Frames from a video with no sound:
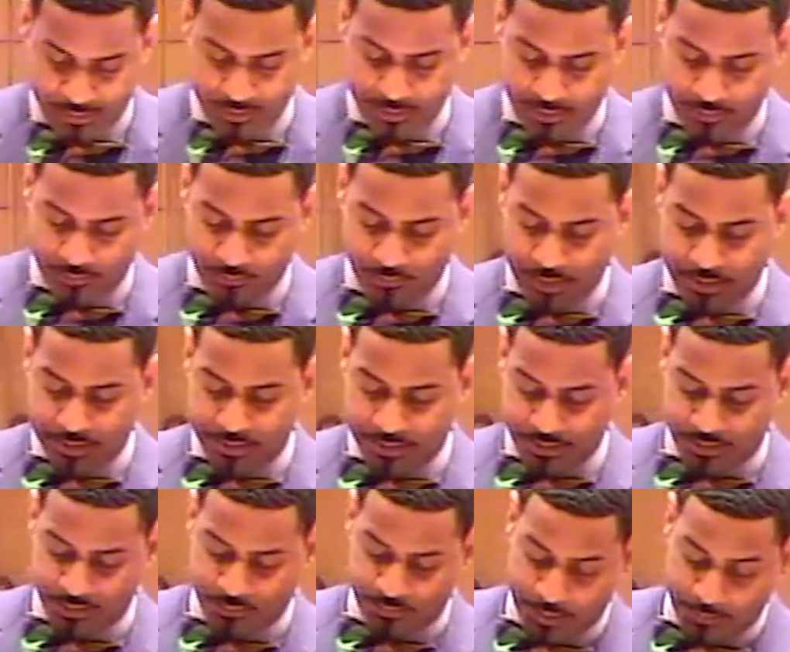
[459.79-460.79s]
it reads
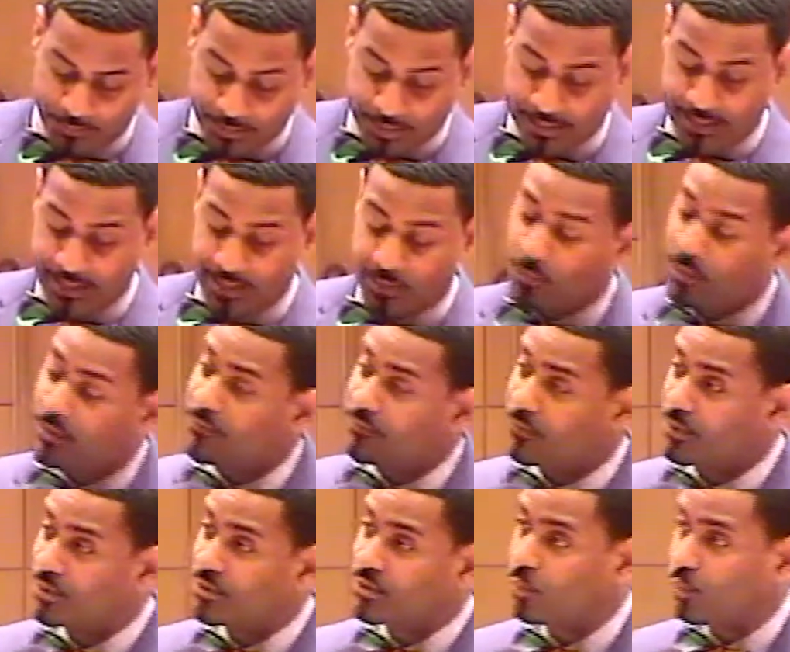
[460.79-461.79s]
this way beginning with
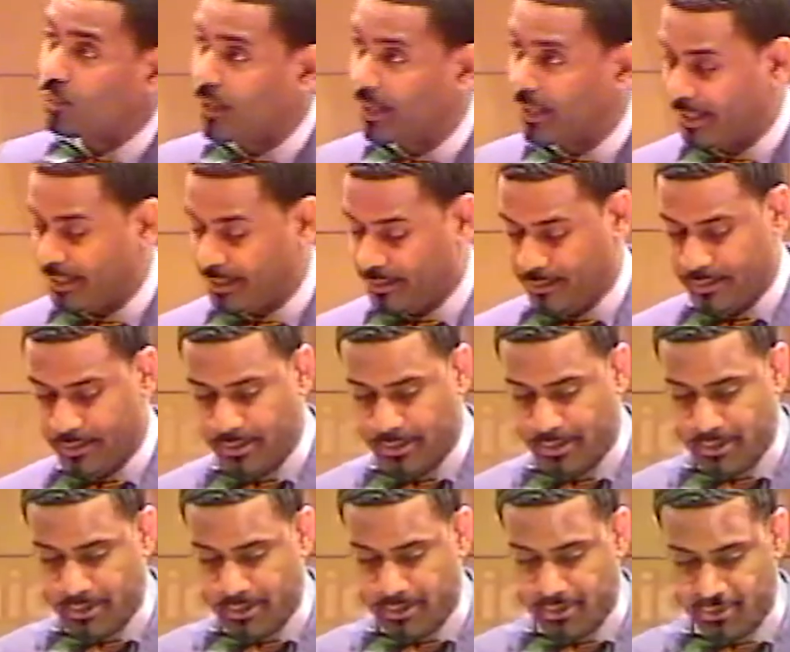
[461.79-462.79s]
verse 1
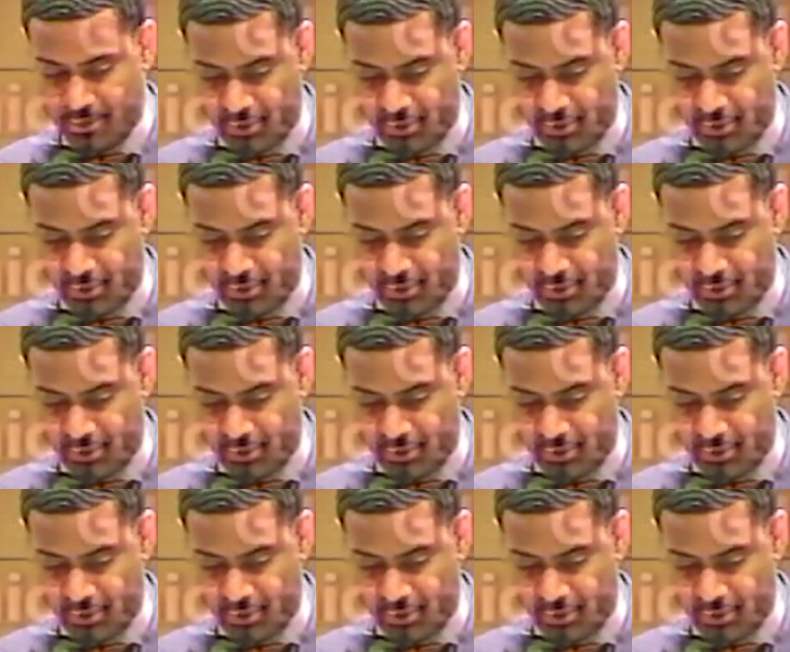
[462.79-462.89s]
in